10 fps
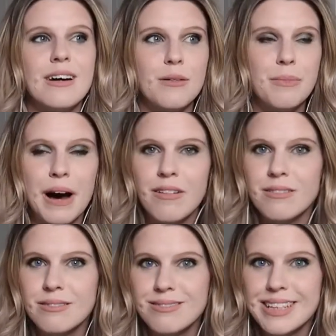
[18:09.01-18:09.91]

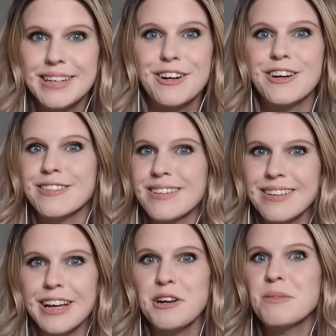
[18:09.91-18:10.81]
about King
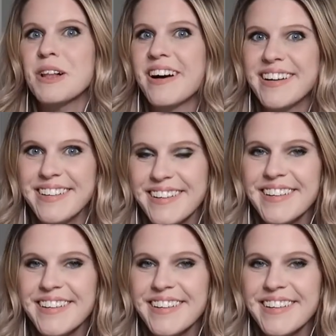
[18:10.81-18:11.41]
Arthur, Camelot,